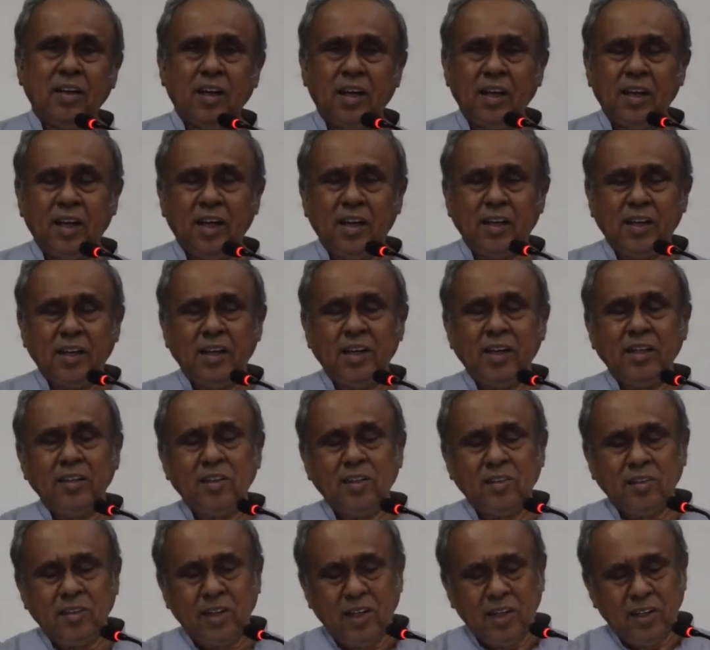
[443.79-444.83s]
connected in
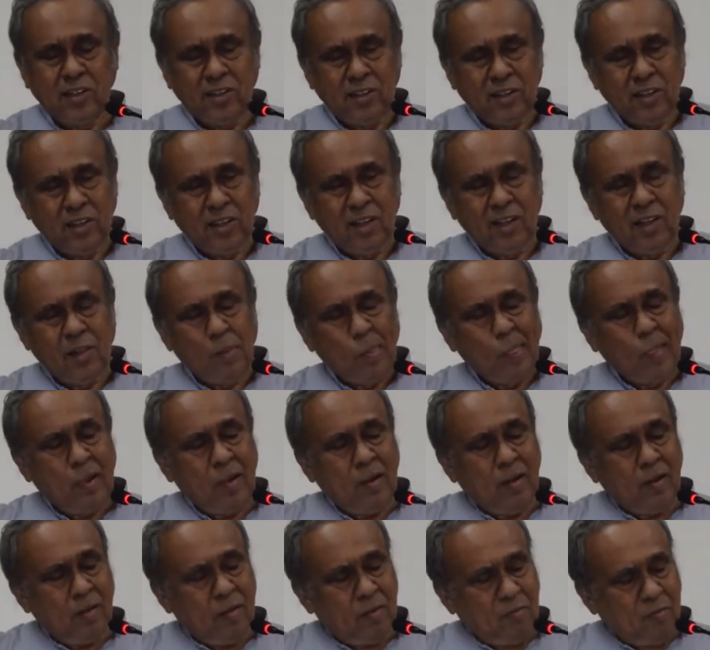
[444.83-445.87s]
the sense
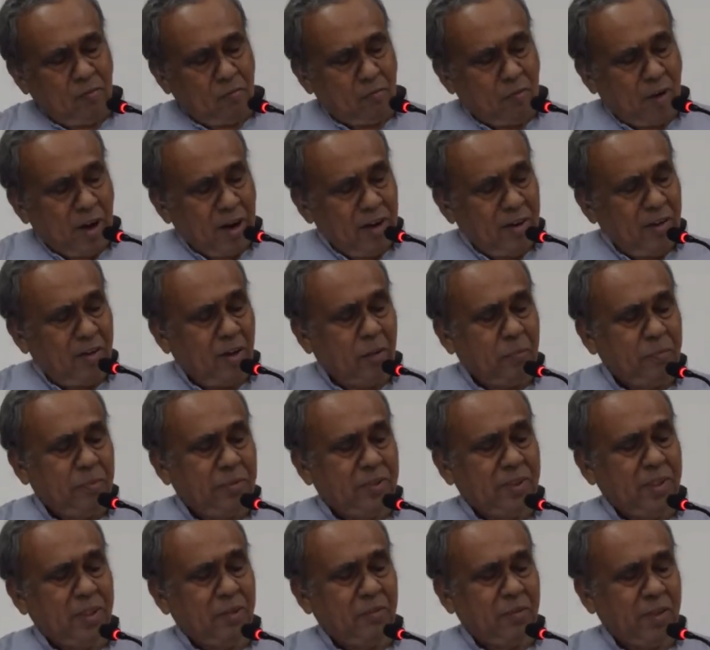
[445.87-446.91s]
one
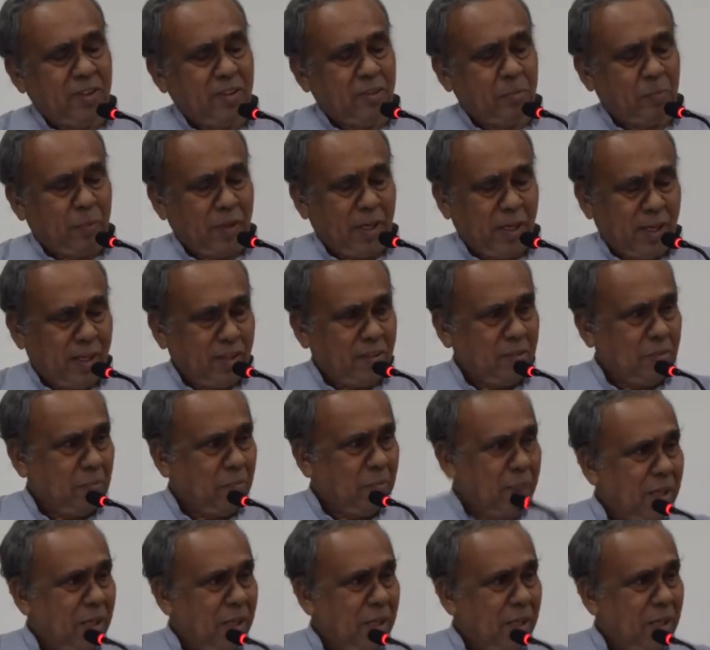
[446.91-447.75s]
observer's space